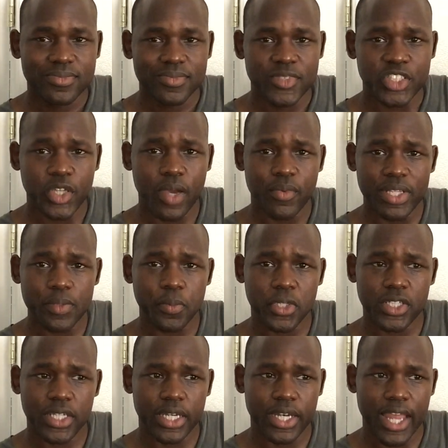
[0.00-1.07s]
So I really
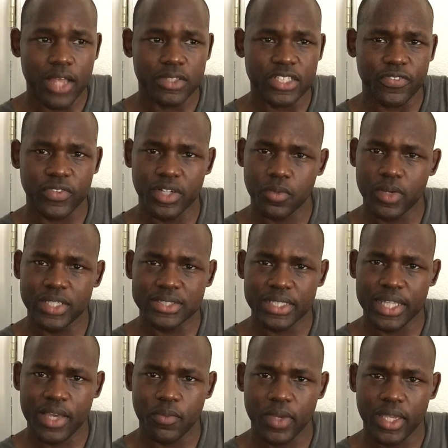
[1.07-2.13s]
appreciated how different it was in
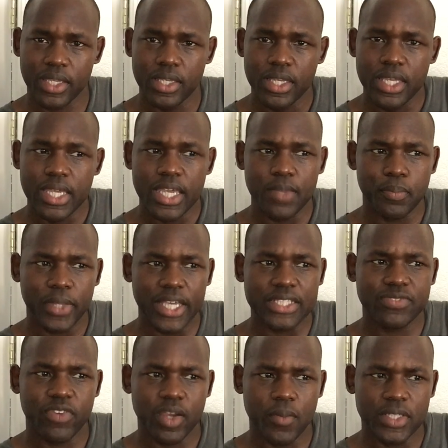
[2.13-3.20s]
that way. It plays
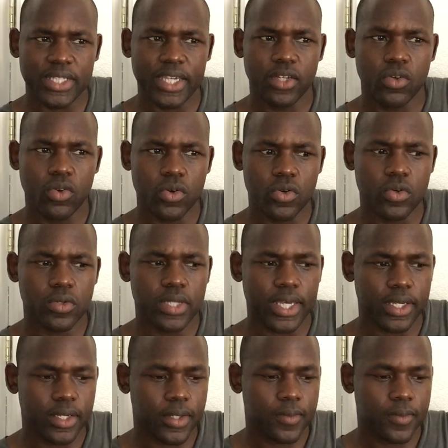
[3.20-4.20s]
very much like